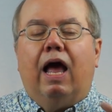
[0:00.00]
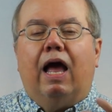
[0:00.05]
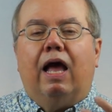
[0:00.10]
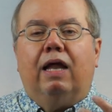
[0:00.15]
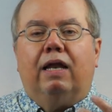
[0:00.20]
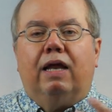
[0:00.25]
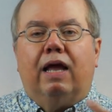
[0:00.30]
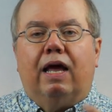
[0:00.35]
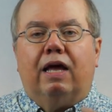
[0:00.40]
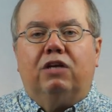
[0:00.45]

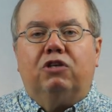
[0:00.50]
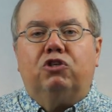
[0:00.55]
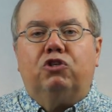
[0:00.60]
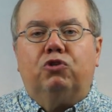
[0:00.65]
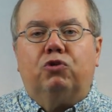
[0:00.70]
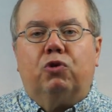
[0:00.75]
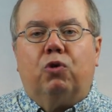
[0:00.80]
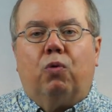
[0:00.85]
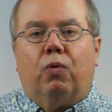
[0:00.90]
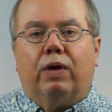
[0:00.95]
And
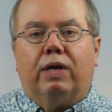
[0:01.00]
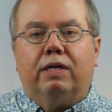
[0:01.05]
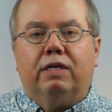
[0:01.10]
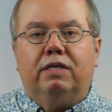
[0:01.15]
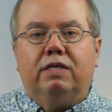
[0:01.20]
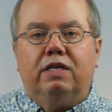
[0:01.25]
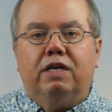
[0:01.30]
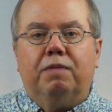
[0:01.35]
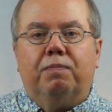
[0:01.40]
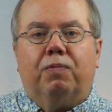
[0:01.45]
as you're
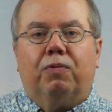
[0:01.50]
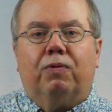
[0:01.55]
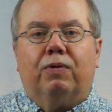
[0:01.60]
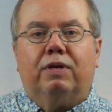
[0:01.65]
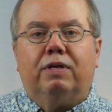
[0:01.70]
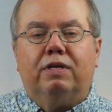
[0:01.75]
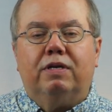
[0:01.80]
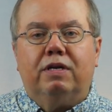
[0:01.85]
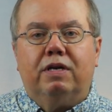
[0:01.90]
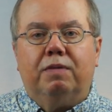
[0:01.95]
going deeper
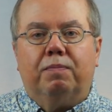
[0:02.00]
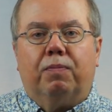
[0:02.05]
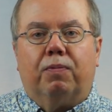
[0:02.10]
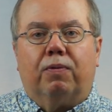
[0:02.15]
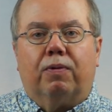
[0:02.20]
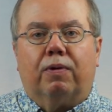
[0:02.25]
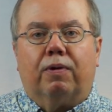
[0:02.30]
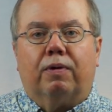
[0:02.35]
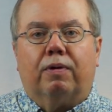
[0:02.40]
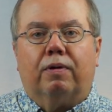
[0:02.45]
and
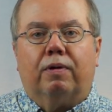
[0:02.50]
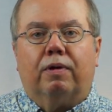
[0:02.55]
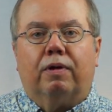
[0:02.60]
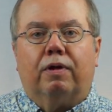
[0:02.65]
deeper,